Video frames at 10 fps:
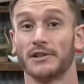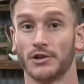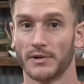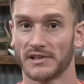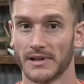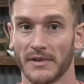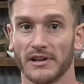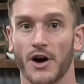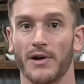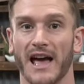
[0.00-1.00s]
to do with
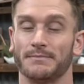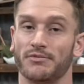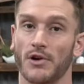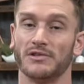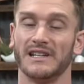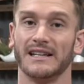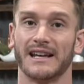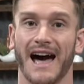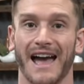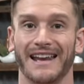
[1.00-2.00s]
something known as protein
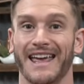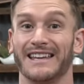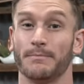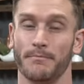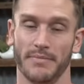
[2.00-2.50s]
kinase